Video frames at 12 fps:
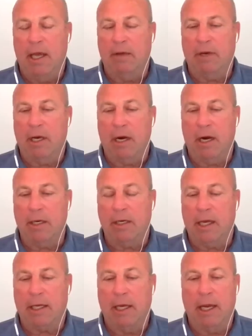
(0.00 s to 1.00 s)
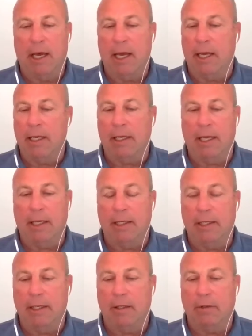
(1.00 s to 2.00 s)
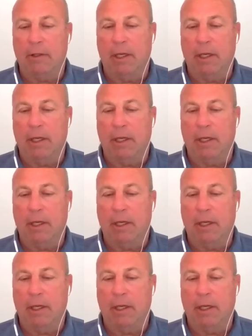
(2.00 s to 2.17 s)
have a heart like a lion and,